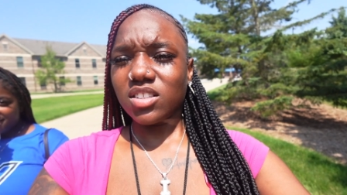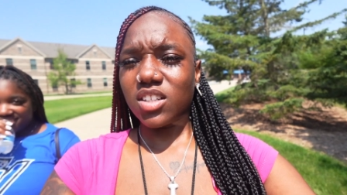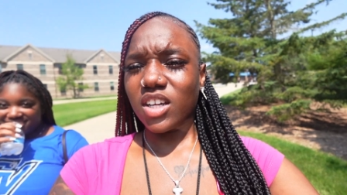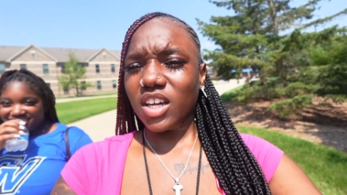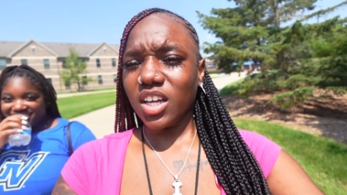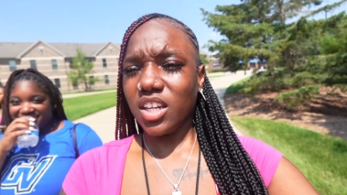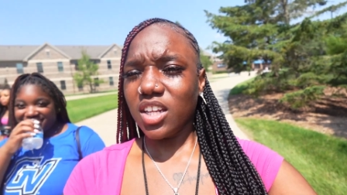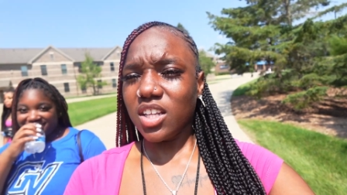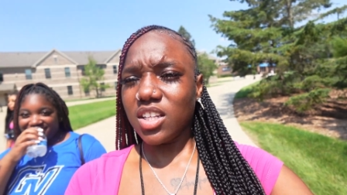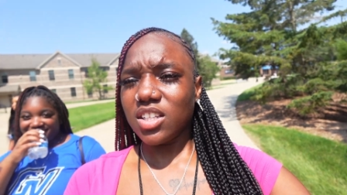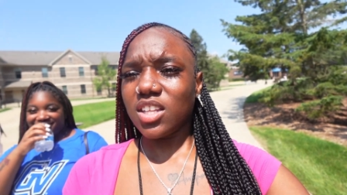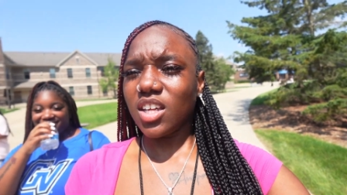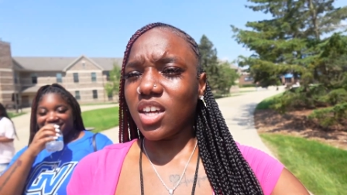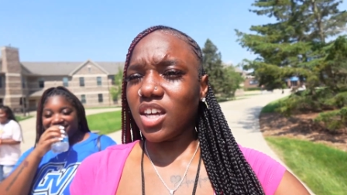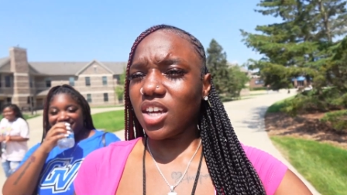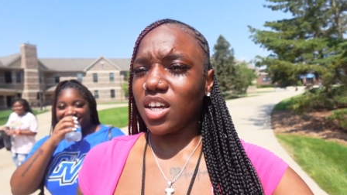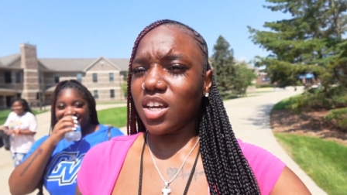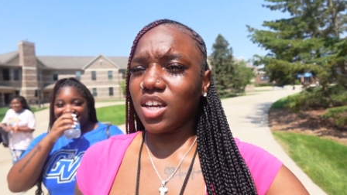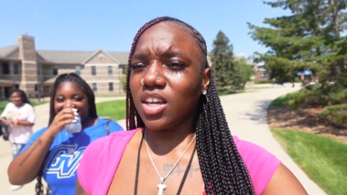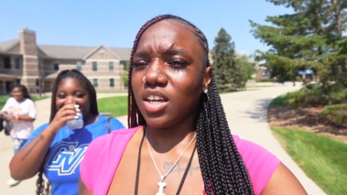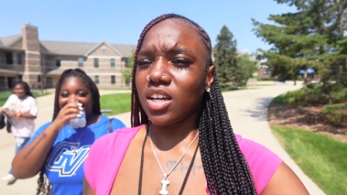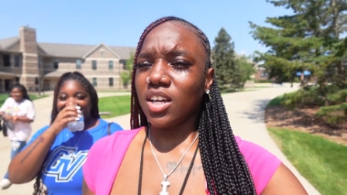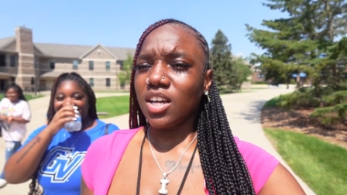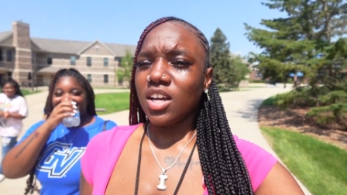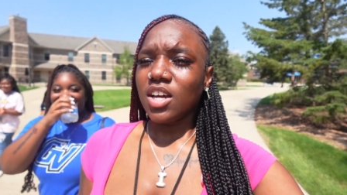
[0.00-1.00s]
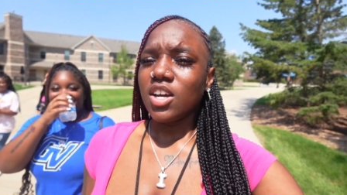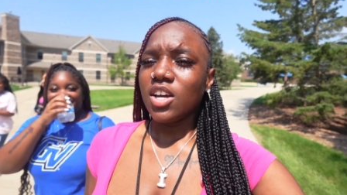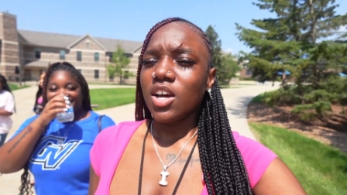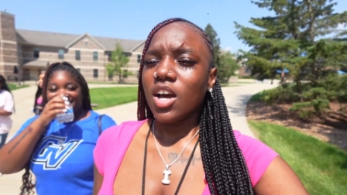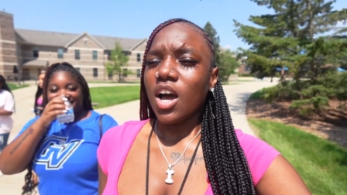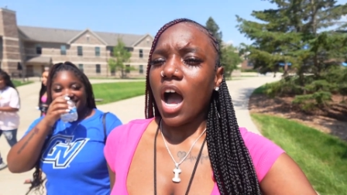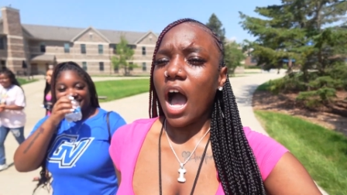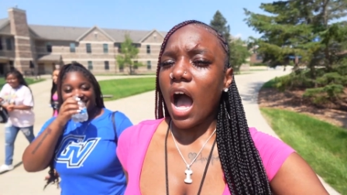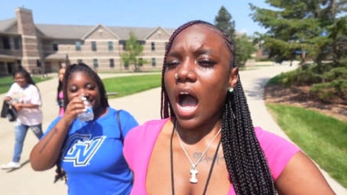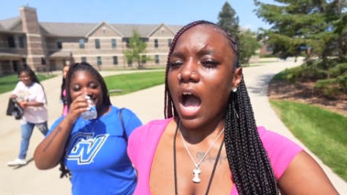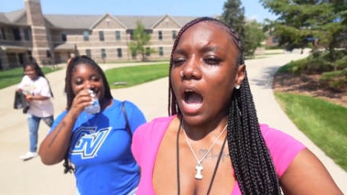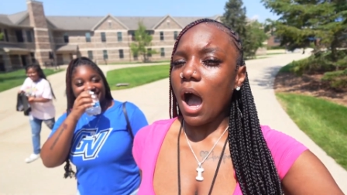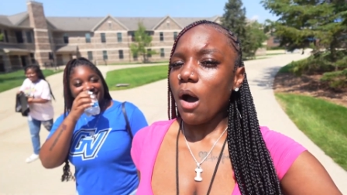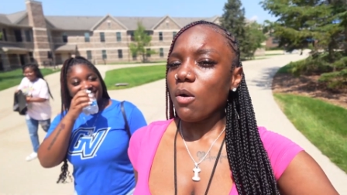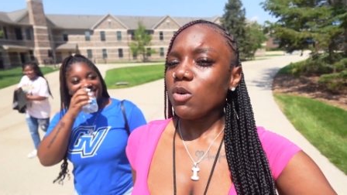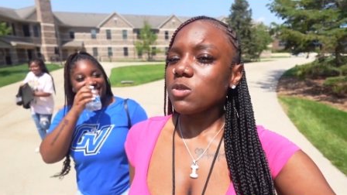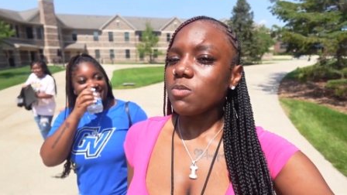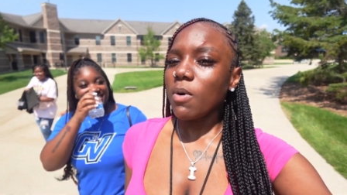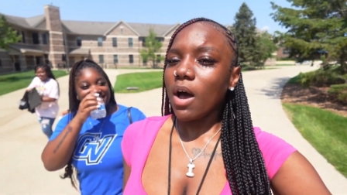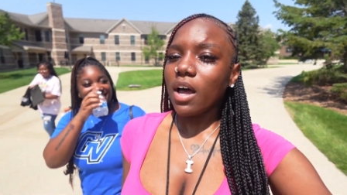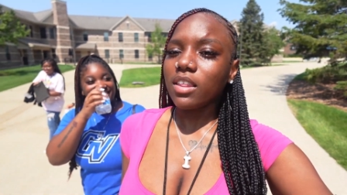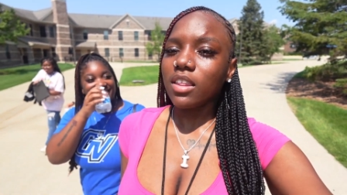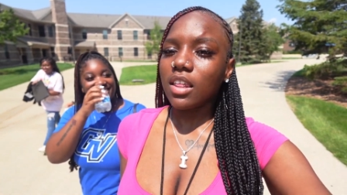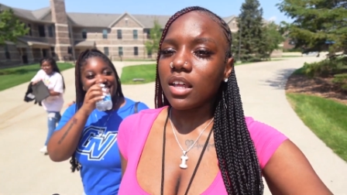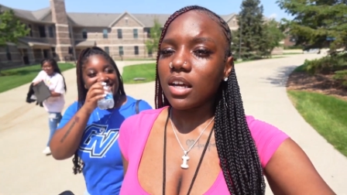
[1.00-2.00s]
anything. Girl. I was
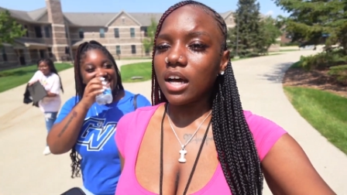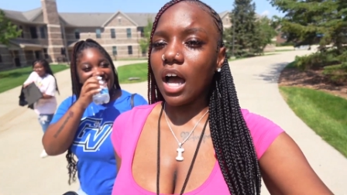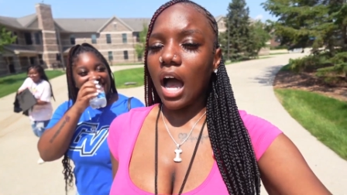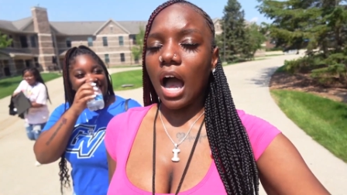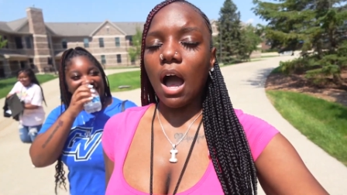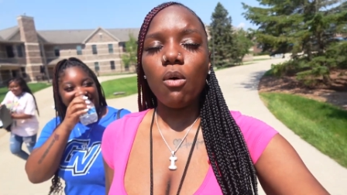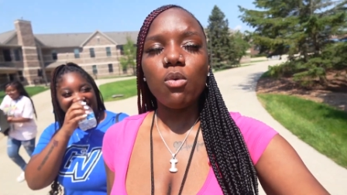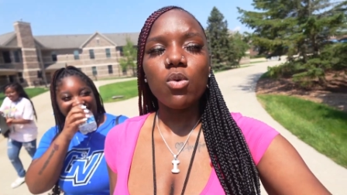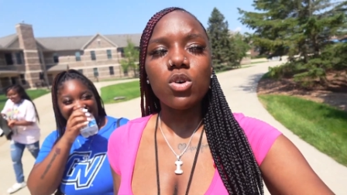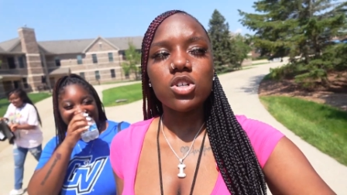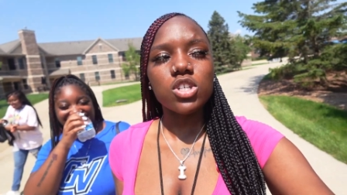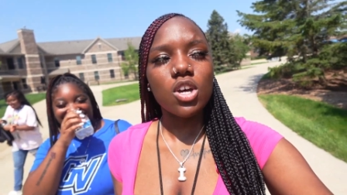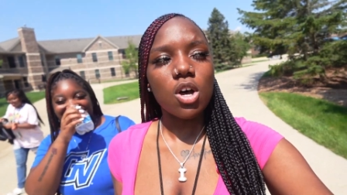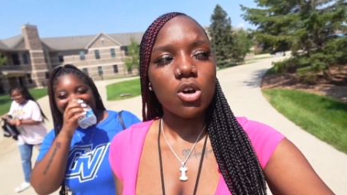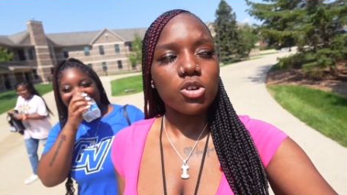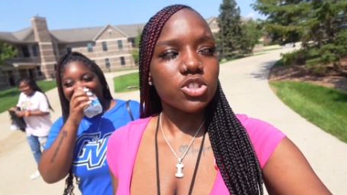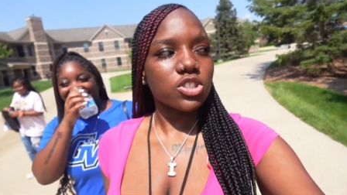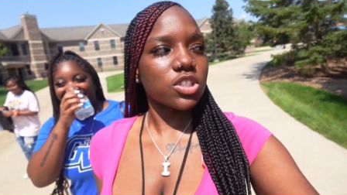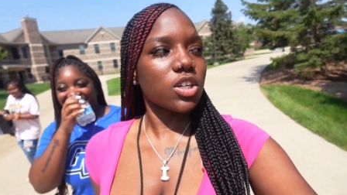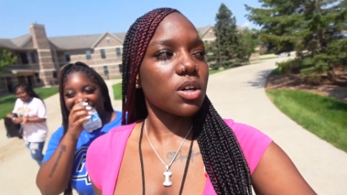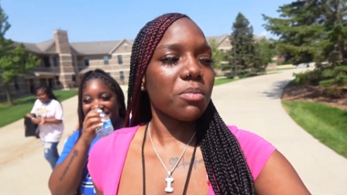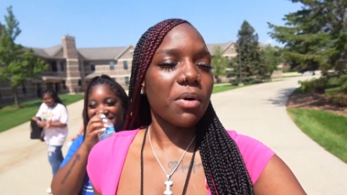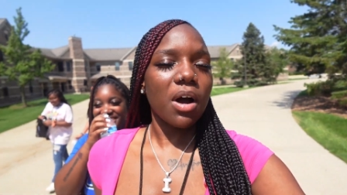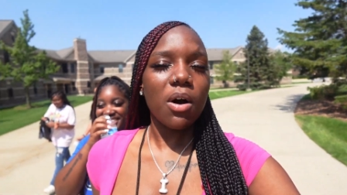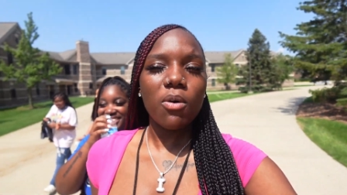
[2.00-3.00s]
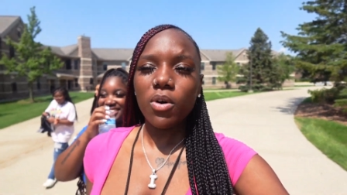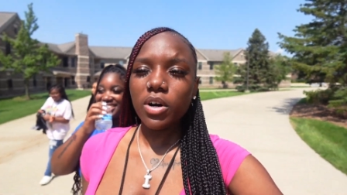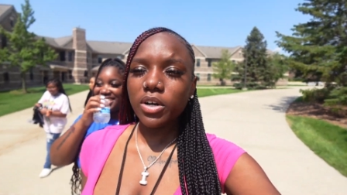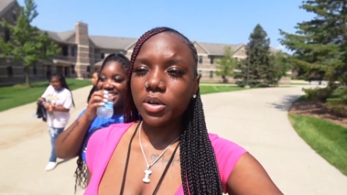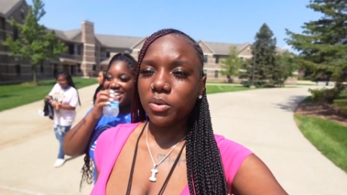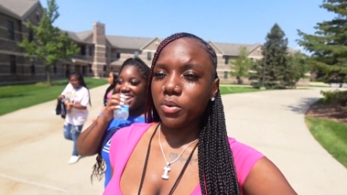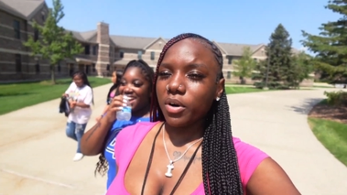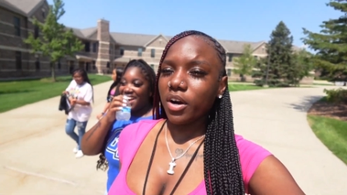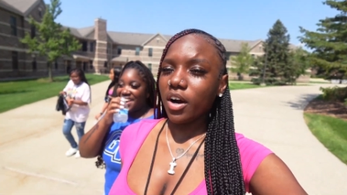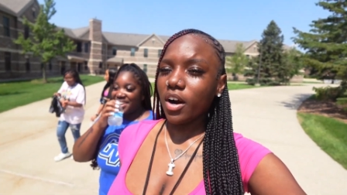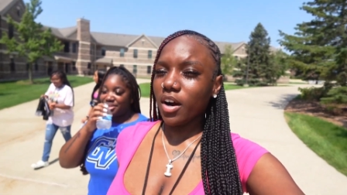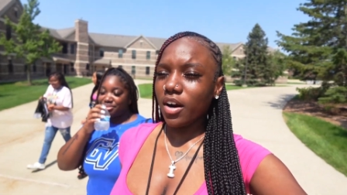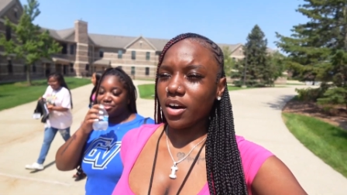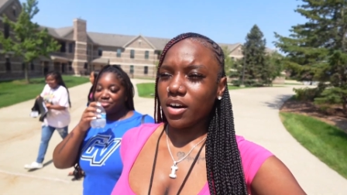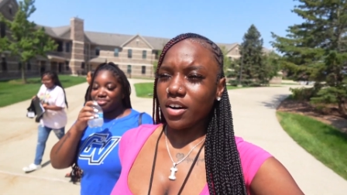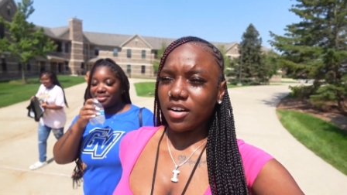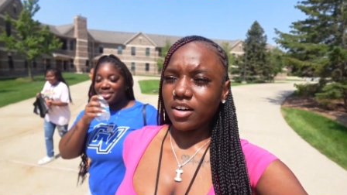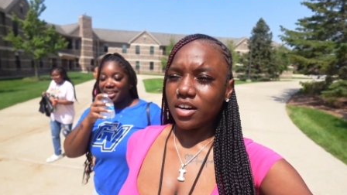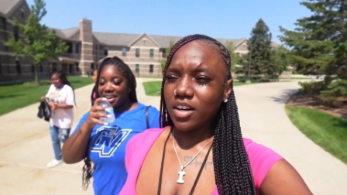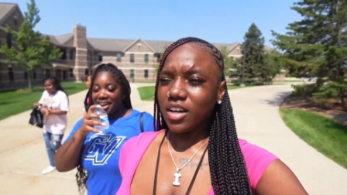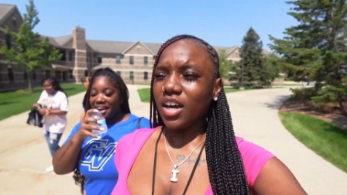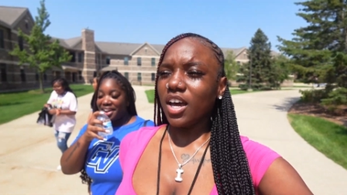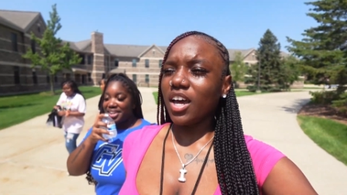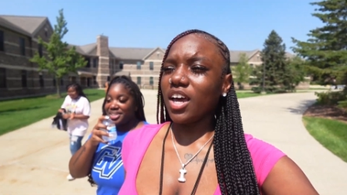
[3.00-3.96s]
about to, I was gonna share my water with her,